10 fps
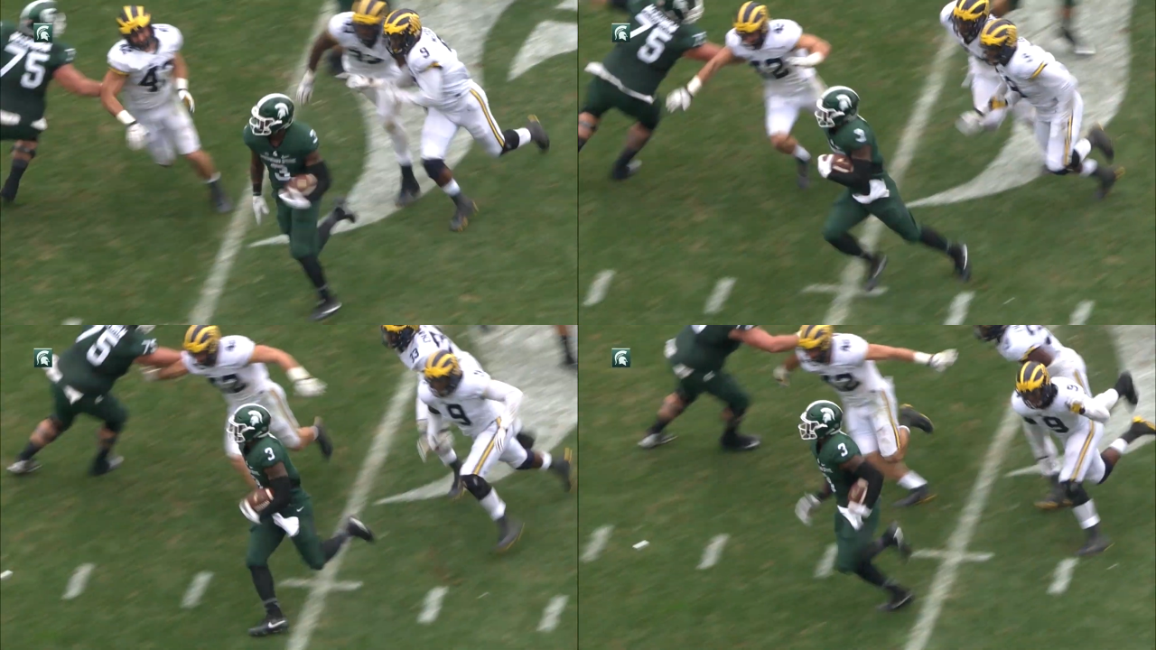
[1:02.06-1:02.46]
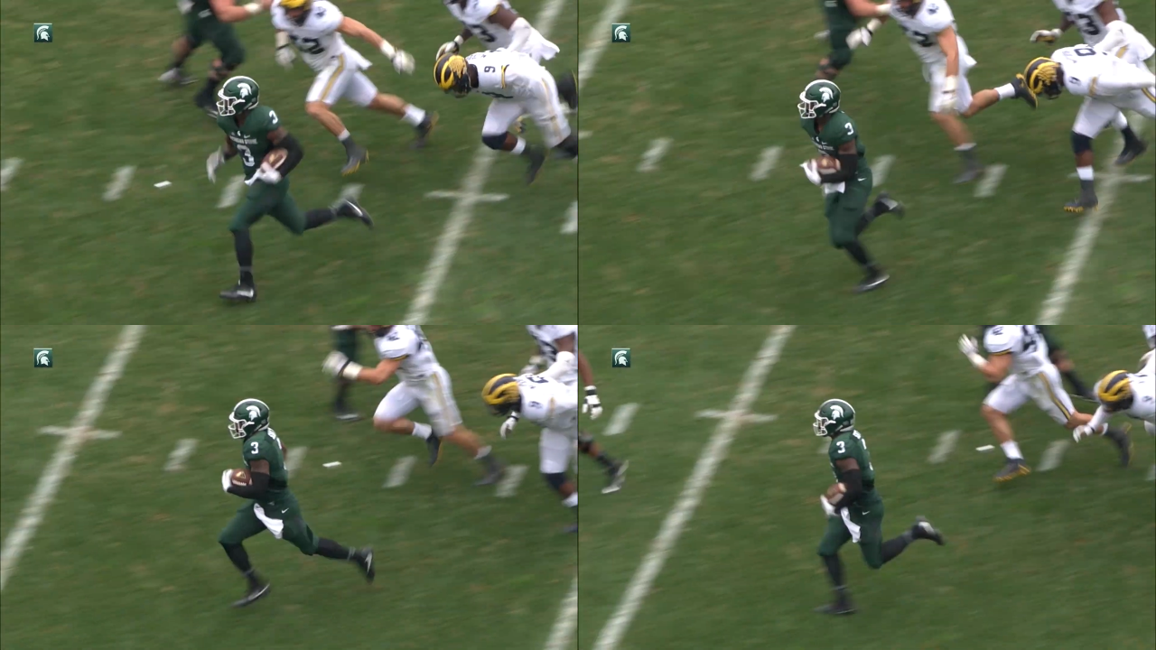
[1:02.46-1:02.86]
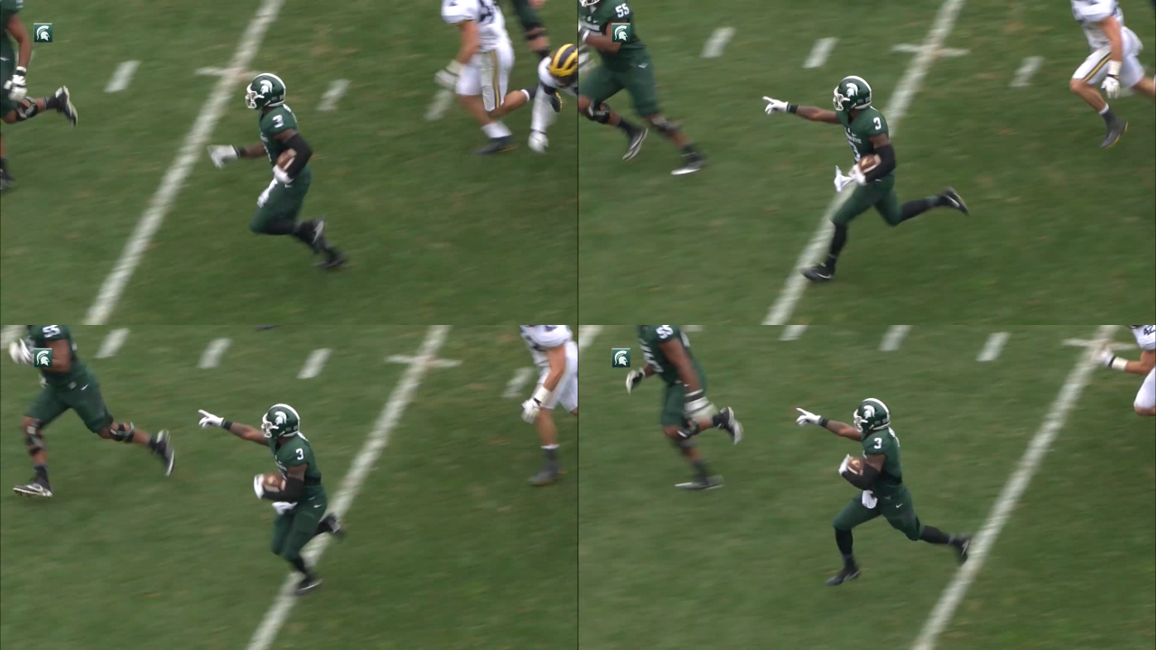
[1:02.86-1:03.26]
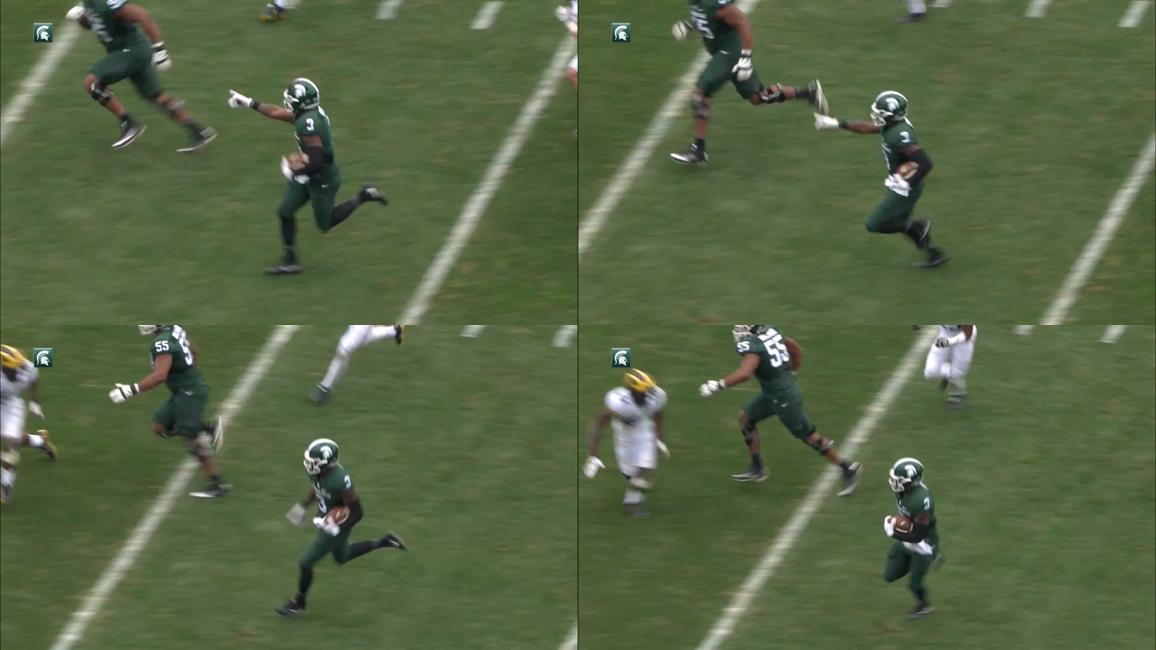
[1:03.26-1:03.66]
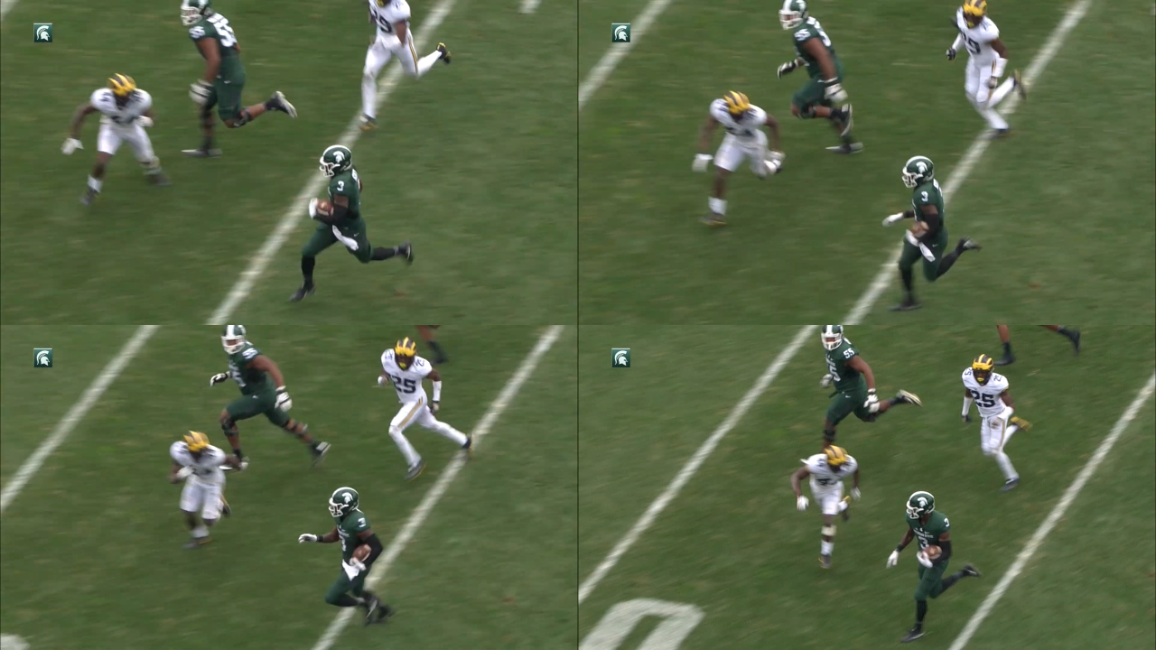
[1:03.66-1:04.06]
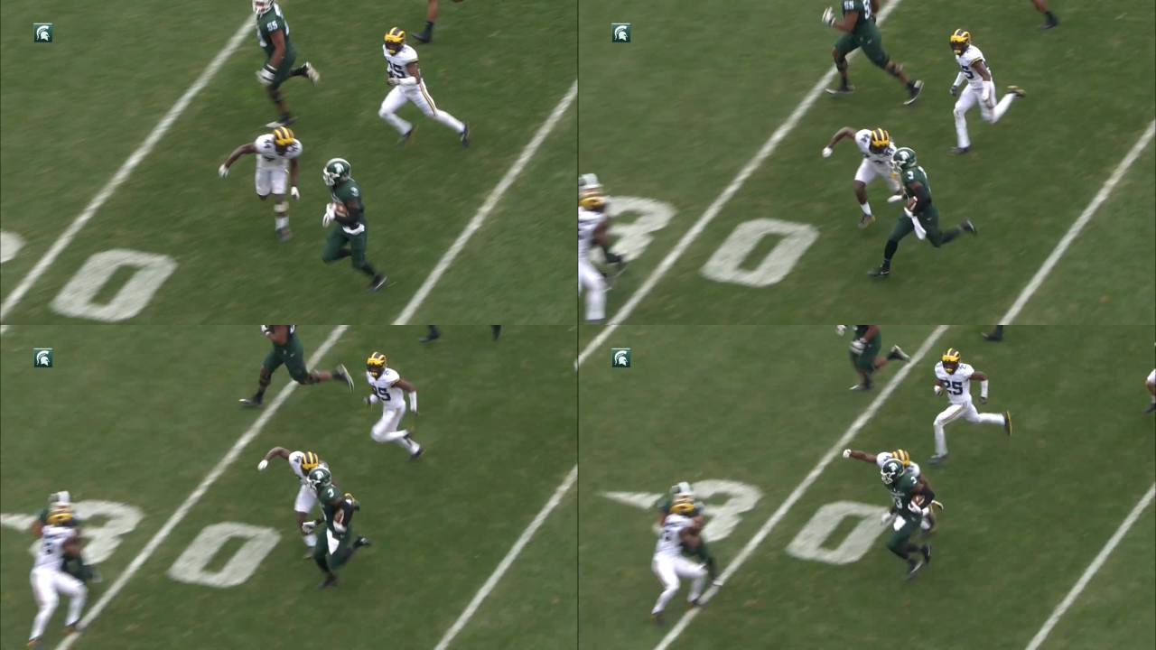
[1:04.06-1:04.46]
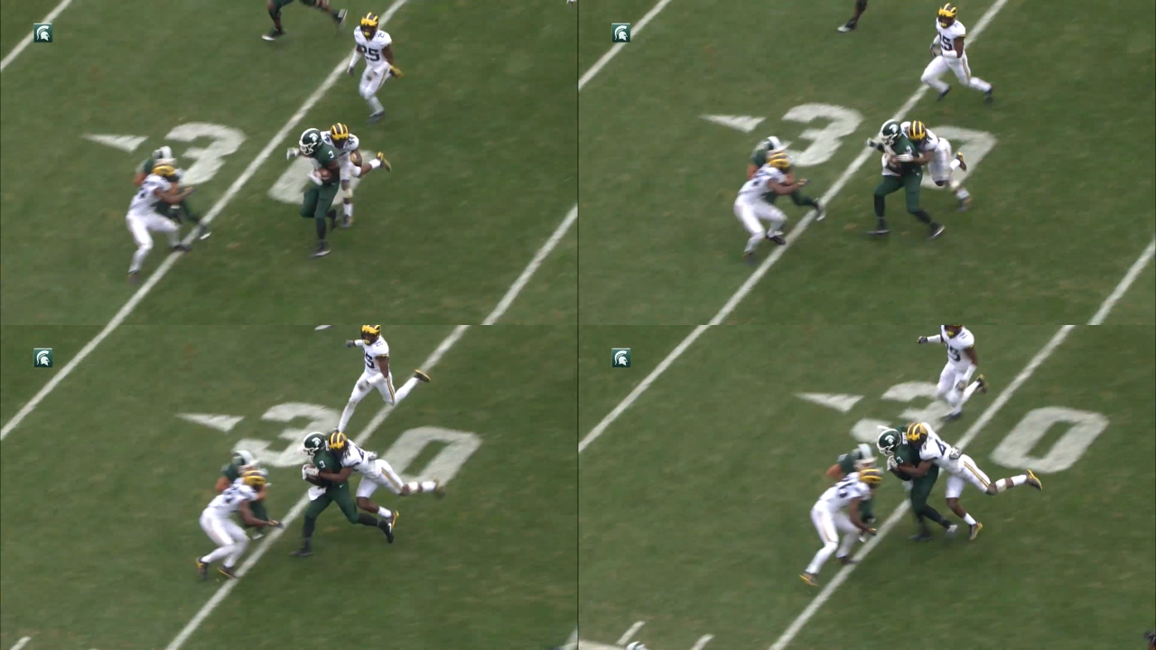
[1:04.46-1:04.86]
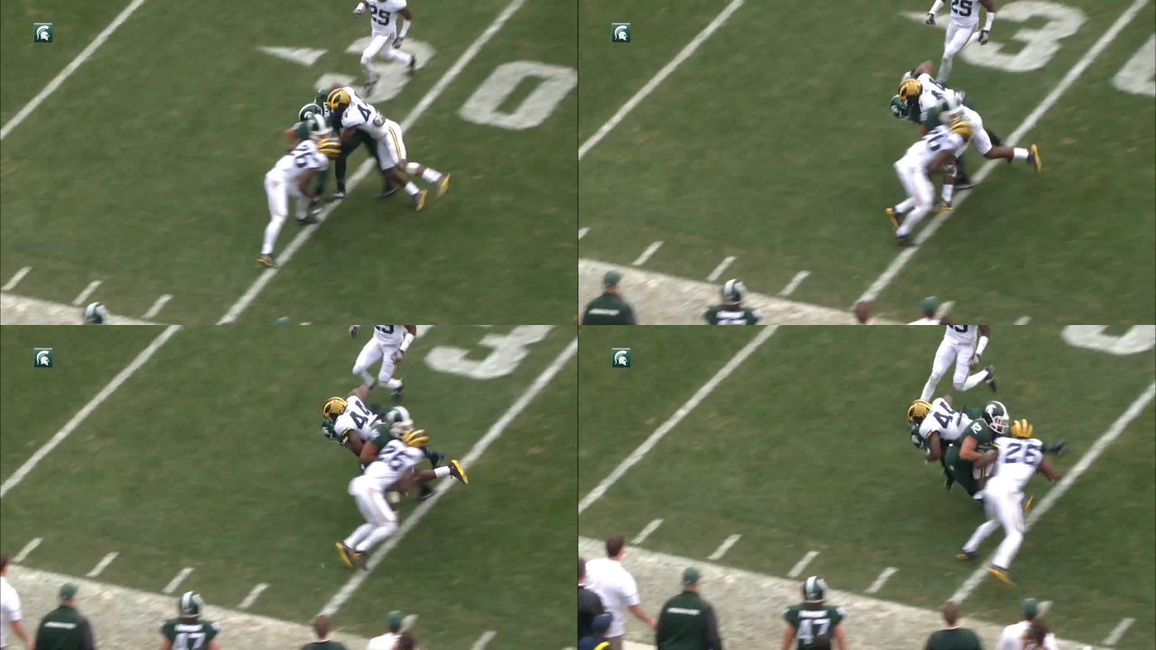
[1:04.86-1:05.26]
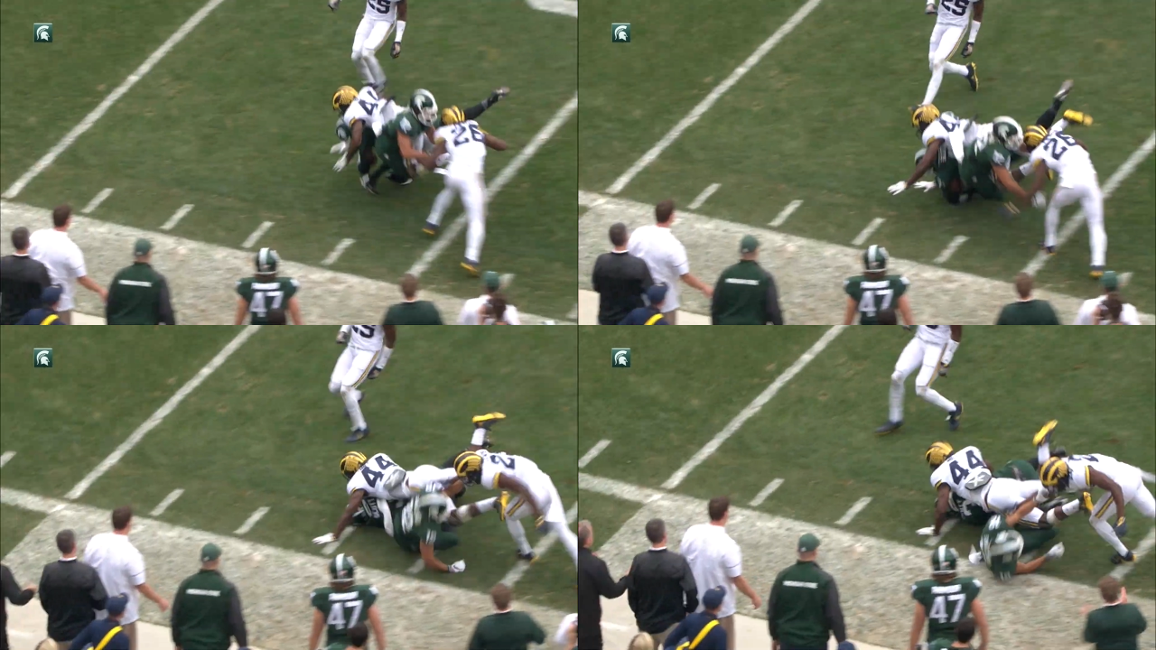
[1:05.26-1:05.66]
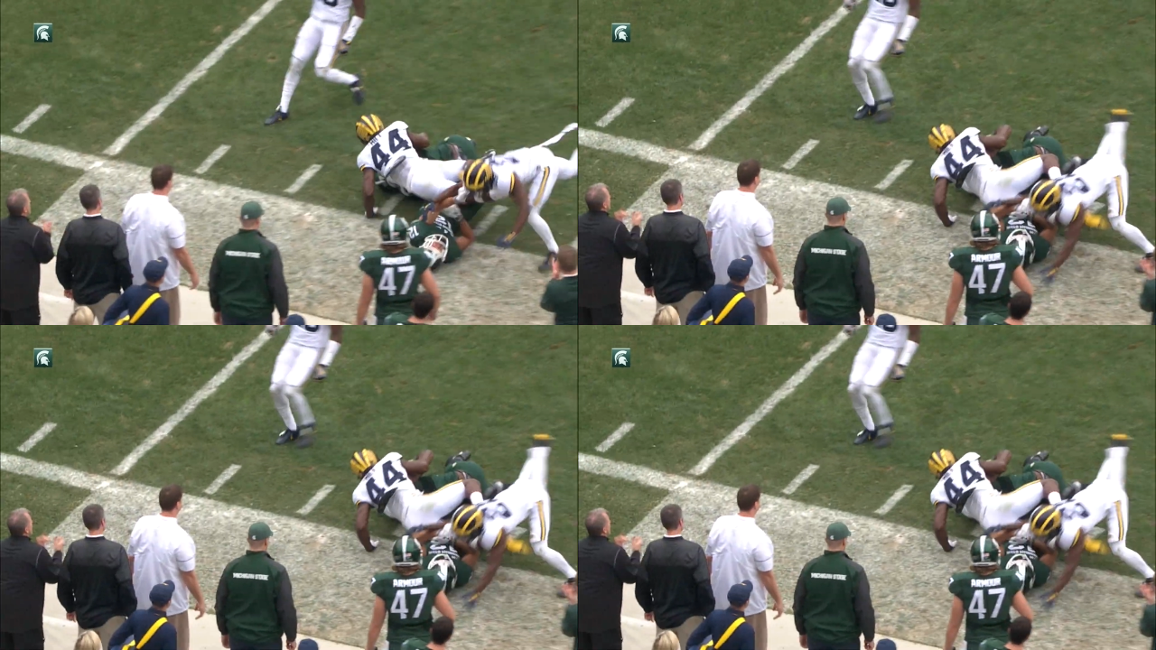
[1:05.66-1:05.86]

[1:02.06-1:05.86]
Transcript: [unreadable: no face in view]